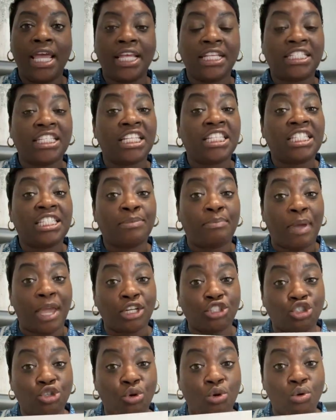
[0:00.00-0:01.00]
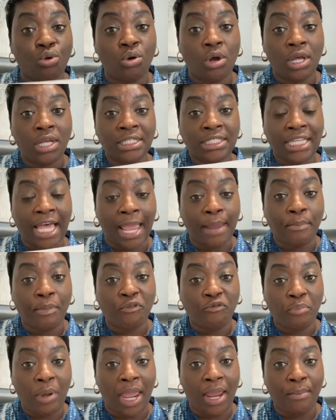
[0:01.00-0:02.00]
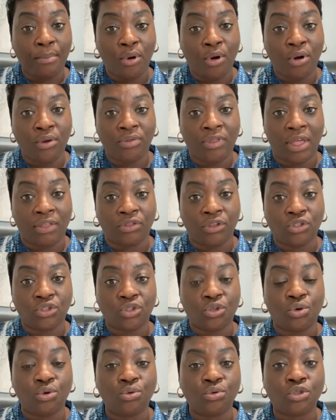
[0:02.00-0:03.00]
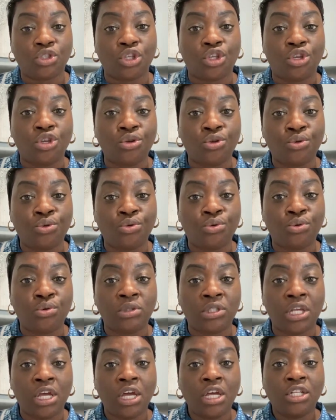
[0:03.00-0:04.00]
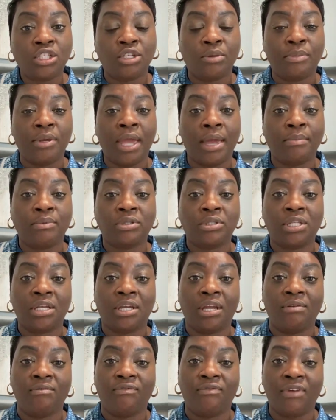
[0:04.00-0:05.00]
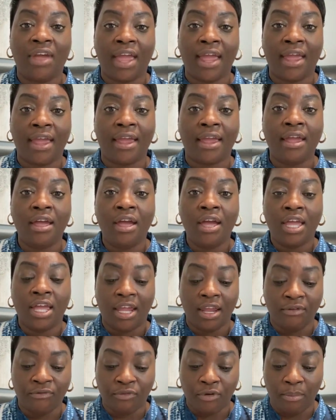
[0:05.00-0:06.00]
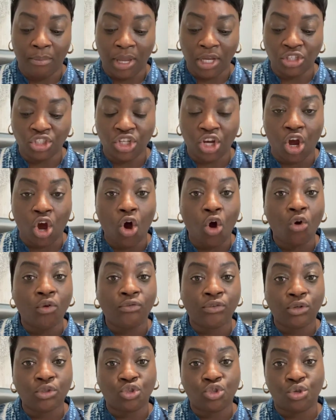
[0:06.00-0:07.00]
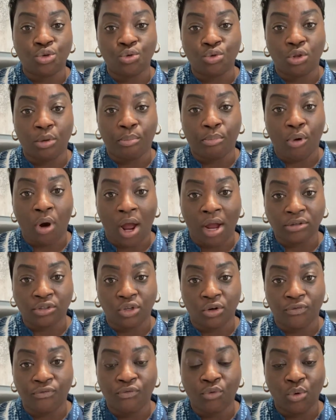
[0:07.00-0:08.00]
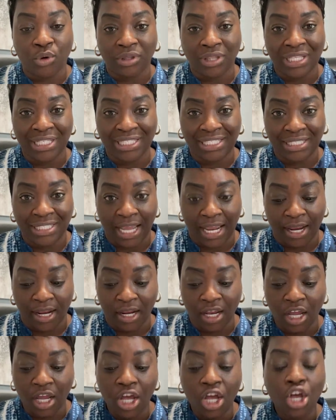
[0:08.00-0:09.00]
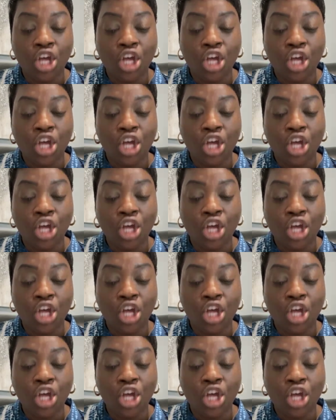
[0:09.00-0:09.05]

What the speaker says: It's a special type of paper that the schools use to be able to convey information over to the proctor for the state.